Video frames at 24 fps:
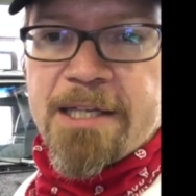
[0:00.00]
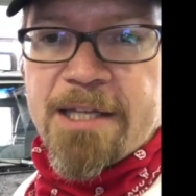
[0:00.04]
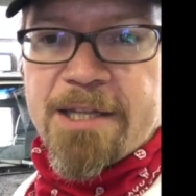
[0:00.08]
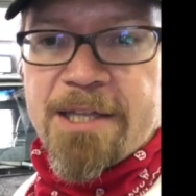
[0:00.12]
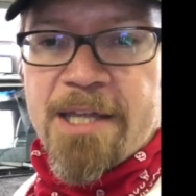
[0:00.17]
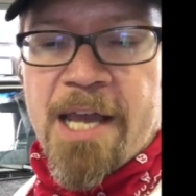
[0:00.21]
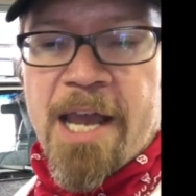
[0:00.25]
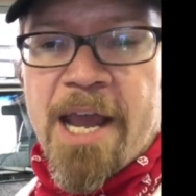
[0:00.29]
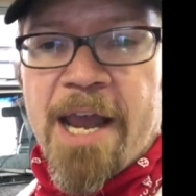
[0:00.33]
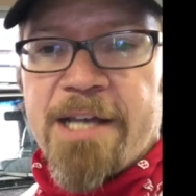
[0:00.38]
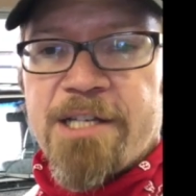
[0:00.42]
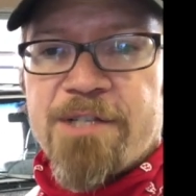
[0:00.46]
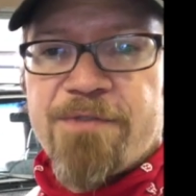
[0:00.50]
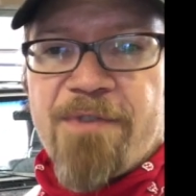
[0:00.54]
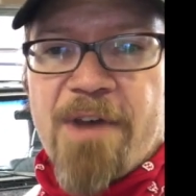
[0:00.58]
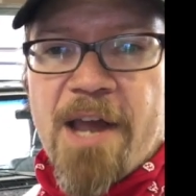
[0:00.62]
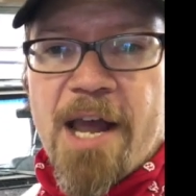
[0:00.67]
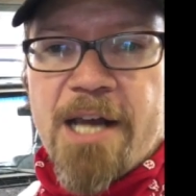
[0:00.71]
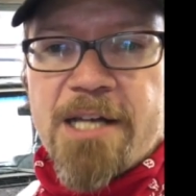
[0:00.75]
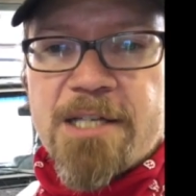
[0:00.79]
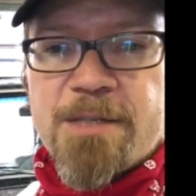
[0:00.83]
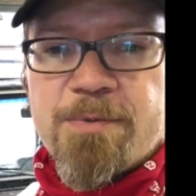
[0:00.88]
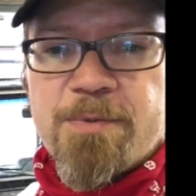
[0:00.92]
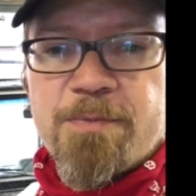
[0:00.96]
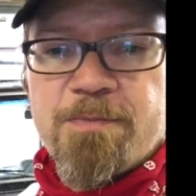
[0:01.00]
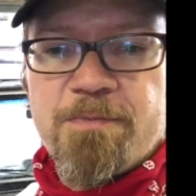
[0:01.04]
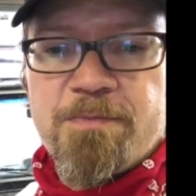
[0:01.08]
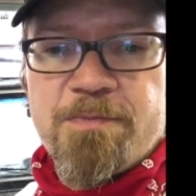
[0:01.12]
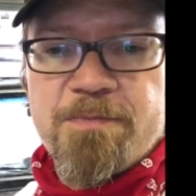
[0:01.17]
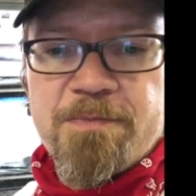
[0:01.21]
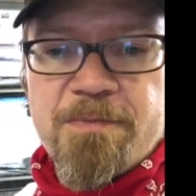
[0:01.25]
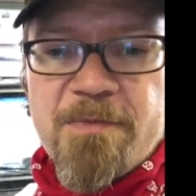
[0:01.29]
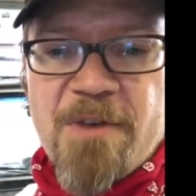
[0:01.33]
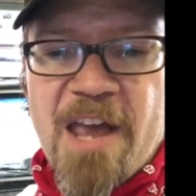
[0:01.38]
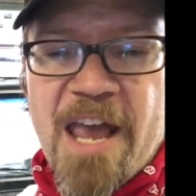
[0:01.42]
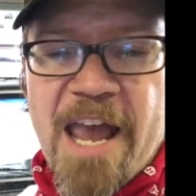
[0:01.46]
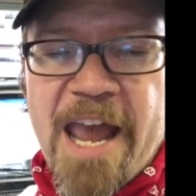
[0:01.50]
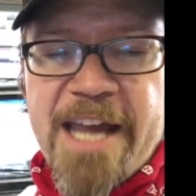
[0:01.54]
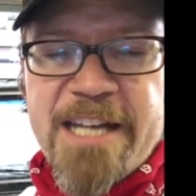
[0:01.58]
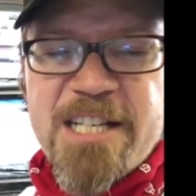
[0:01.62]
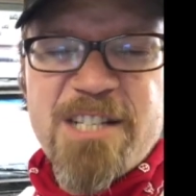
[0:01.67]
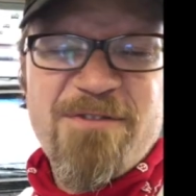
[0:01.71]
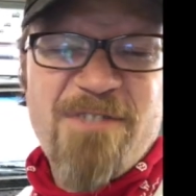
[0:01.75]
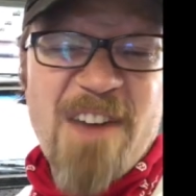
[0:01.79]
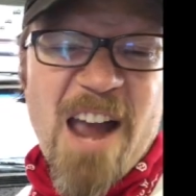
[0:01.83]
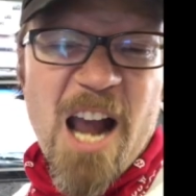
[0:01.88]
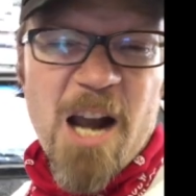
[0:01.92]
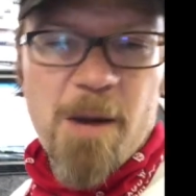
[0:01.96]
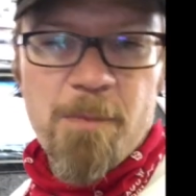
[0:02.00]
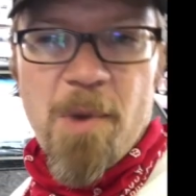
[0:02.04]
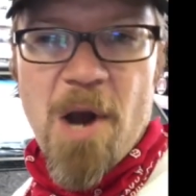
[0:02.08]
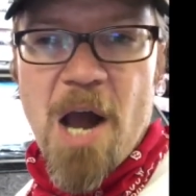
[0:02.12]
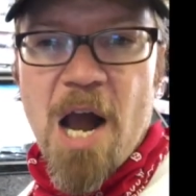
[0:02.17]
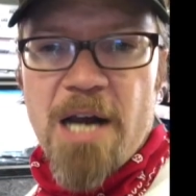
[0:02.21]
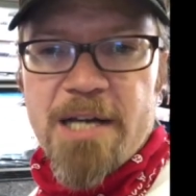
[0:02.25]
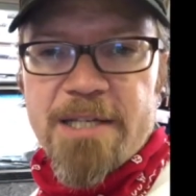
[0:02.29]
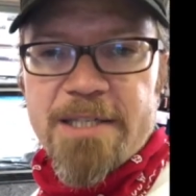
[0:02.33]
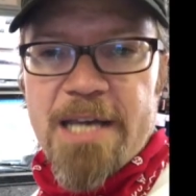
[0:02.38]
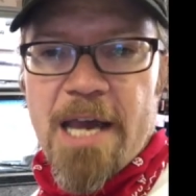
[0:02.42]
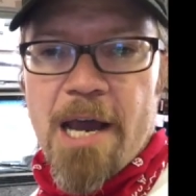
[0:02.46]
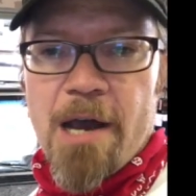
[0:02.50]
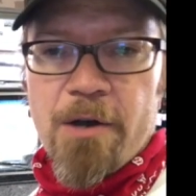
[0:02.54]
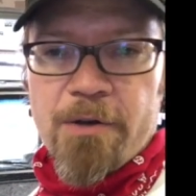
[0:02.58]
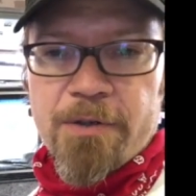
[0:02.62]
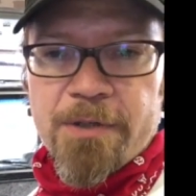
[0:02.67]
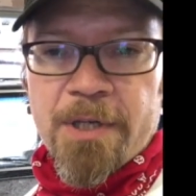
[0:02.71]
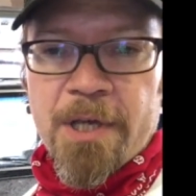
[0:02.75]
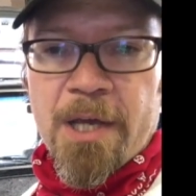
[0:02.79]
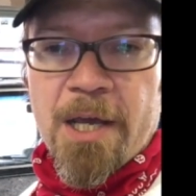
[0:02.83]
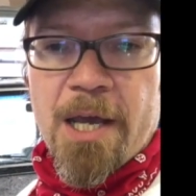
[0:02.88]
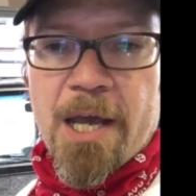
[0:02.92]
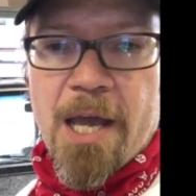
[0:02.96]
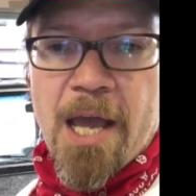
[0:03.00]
get the HVAC box out,